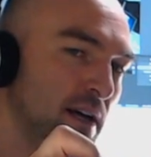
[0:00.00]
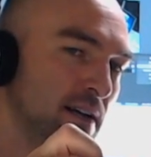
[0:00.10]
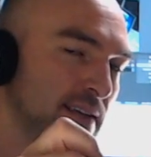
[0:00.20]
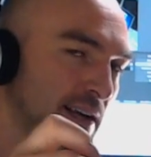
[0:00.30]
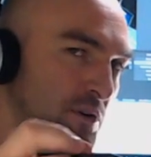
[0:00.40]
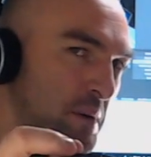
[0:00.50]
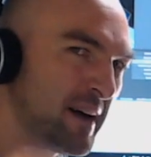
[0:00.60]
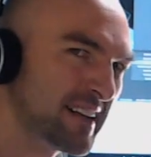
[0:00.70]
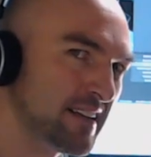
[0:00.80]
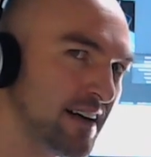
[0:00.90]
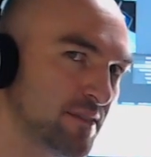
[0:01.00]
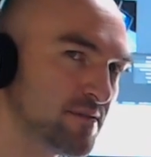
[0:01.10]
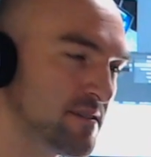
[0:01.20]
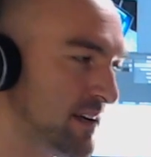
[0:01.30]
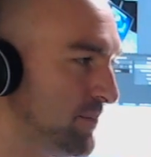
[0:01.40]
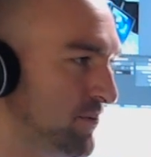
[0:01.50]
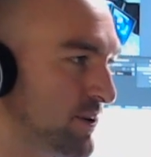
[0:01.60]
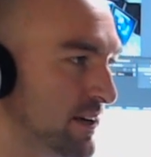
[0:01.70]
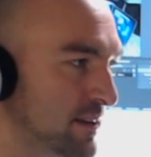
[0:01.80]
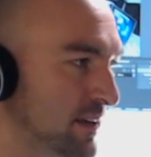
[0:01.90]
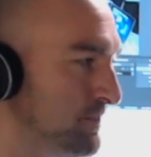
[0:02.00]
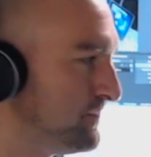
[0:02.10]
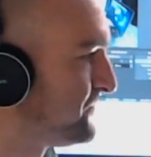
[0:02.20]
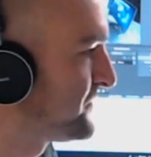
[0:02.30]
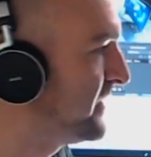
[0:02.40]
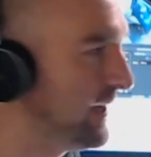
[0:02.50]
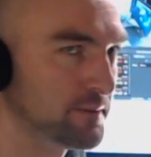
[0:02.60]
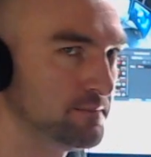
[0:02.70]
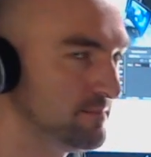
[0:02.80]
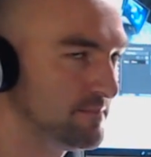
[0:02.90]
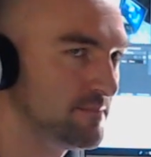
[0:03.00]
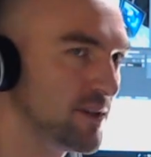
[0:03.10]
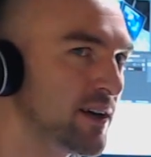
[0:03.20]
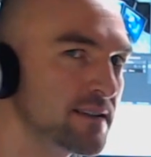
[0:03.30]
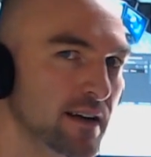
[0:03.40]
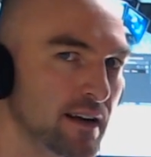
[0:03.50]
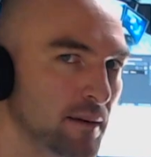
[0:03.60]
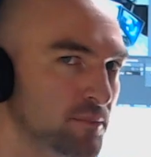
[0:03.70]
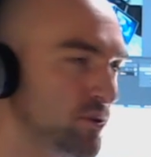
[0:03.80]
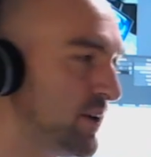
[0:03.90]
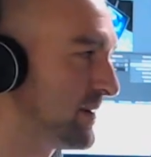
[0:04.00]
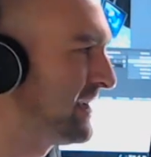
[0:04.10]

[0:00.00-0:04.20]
Secondary button I haven't set up for anything yet. You can set it up to, I think,